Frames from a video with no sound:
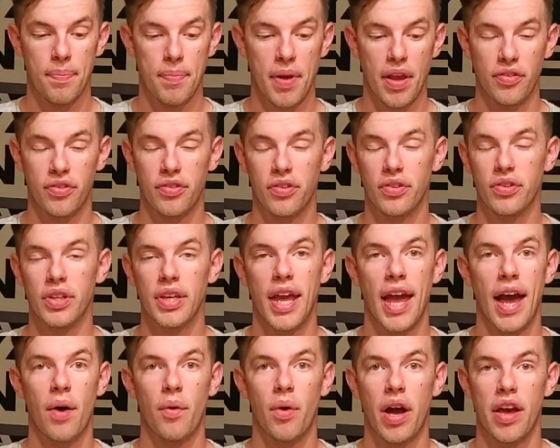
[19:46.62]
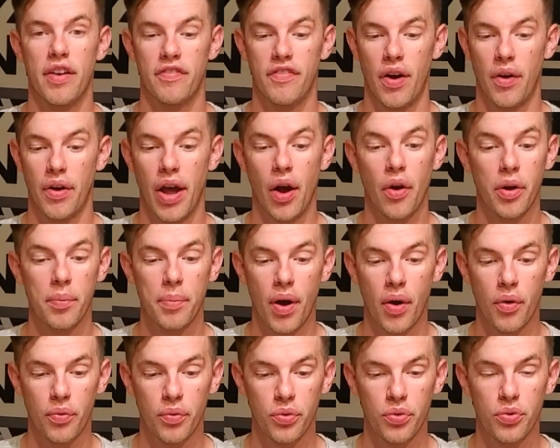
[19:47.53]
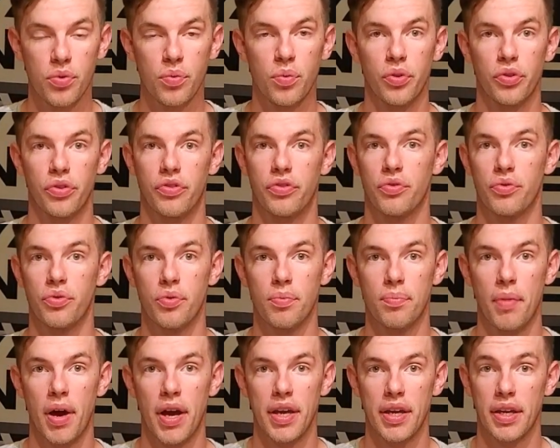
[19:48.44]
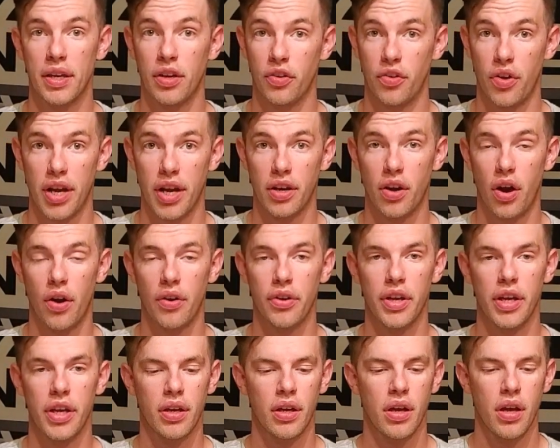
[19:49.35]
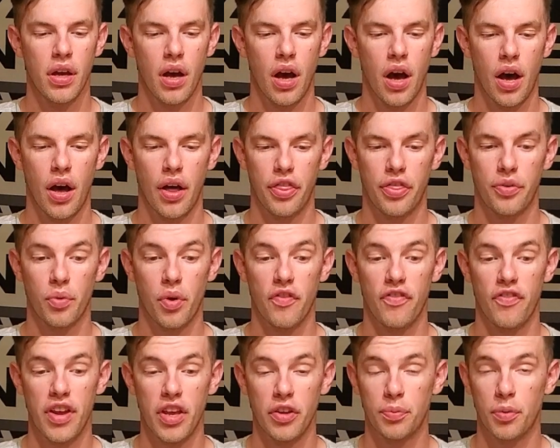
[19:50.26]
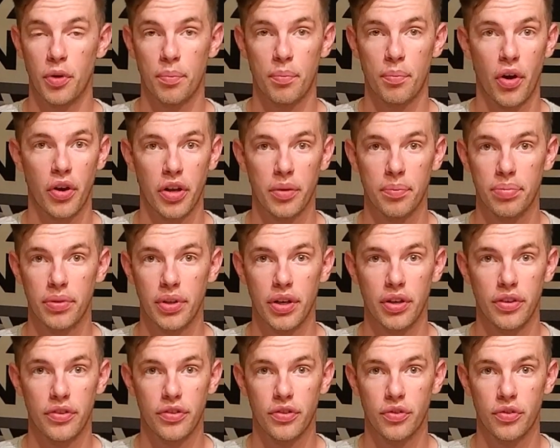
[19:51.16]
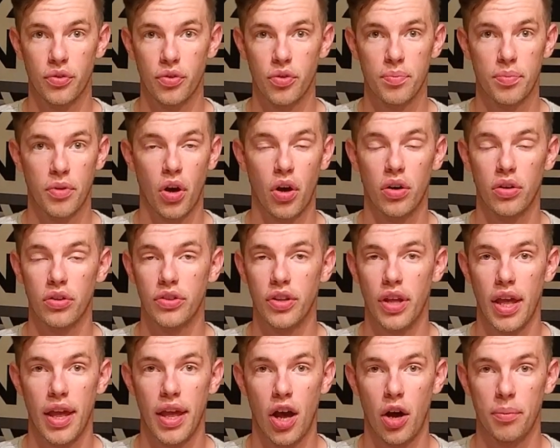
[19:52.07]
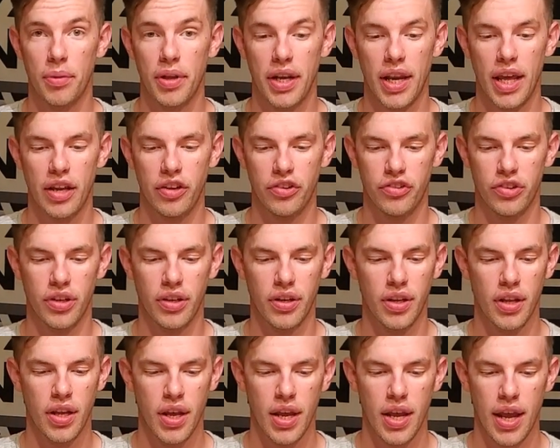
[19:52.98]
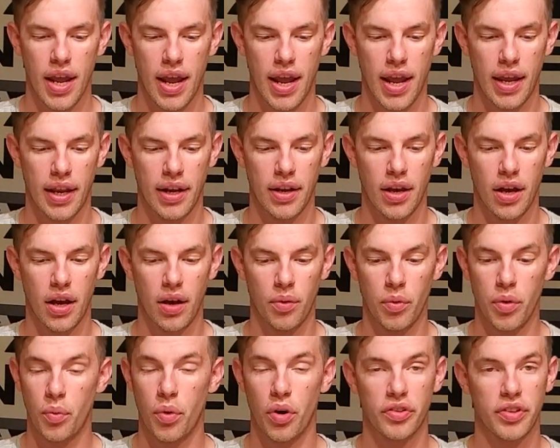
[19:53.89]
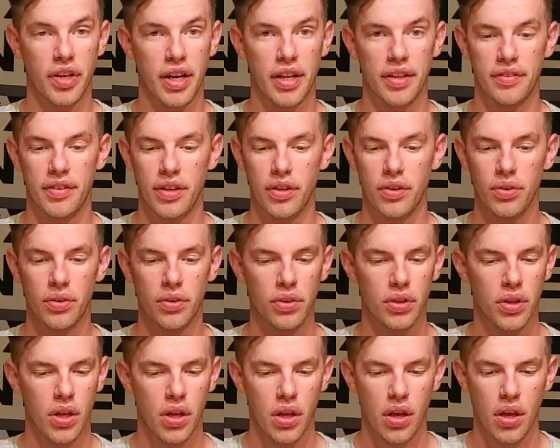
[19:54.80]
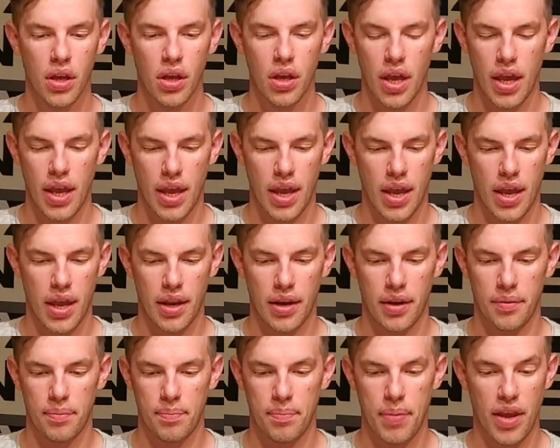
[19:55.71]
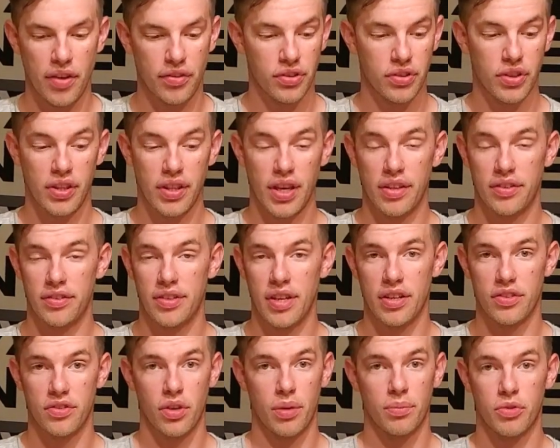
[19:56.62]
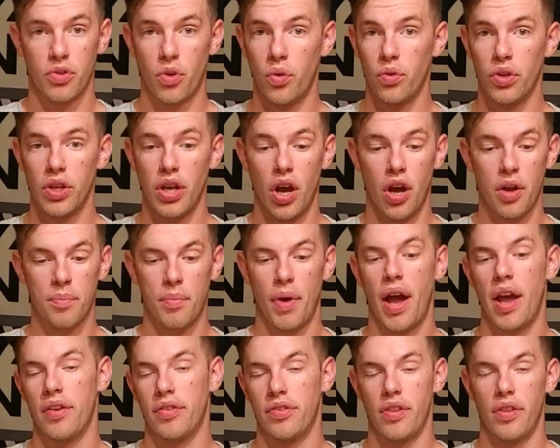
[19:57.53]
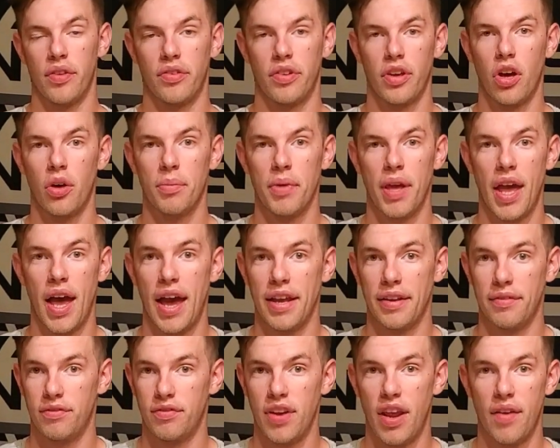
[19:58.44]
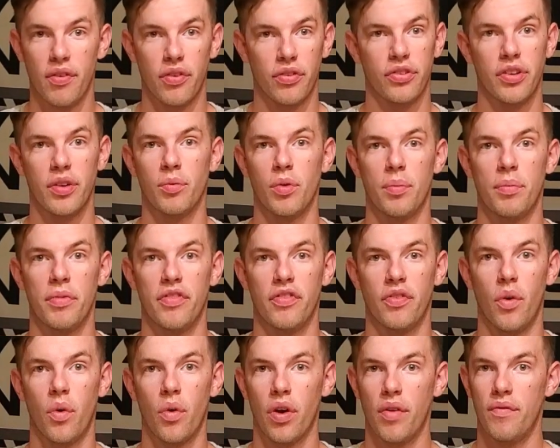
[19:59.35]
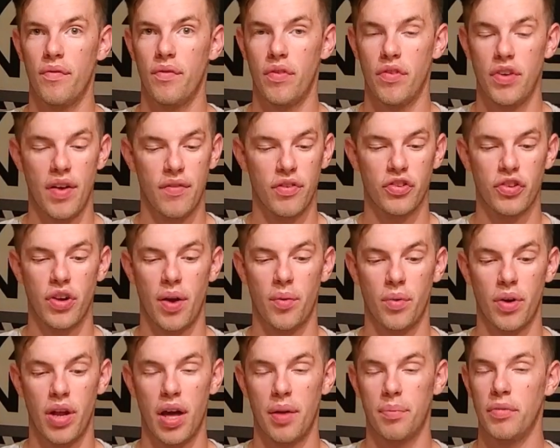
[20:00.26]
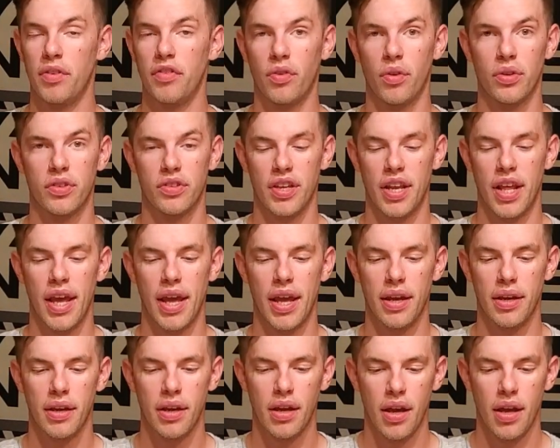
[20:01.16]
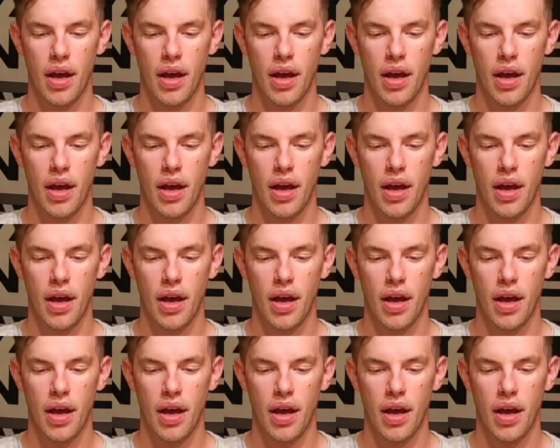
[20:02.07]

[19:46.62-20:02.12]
Basically, how I found out about Roux was through Mike and Craig Karting, through a Facebook marketplace group called Helmet Nation, and we worked out a deal, and basically that's it. So I'm totally unbiased to this helmet. I've never seen one before, never tried one on before today.